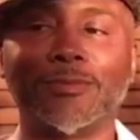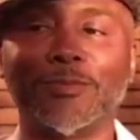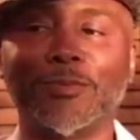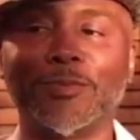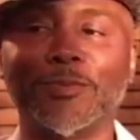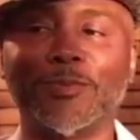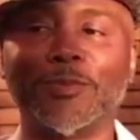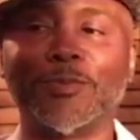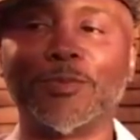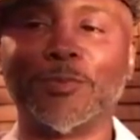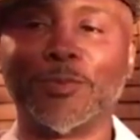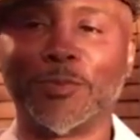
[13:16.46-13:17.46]

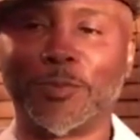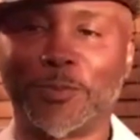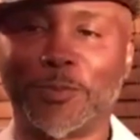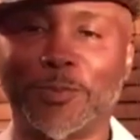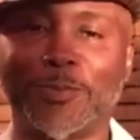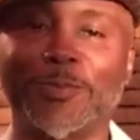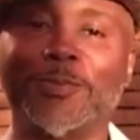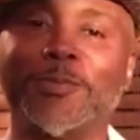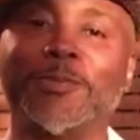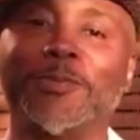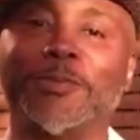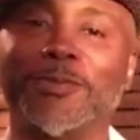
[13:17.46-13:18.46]

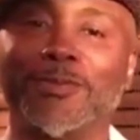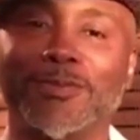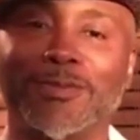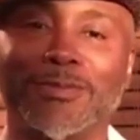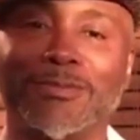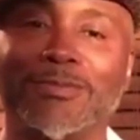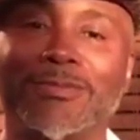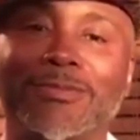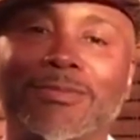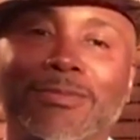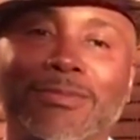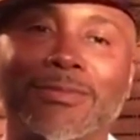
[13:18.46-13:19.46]

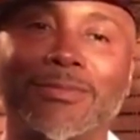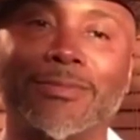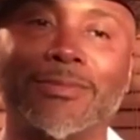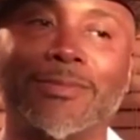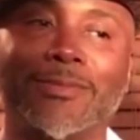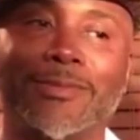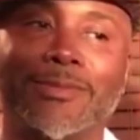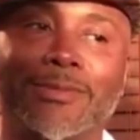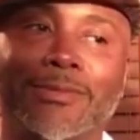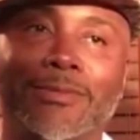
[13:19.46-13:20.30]
(not speaking)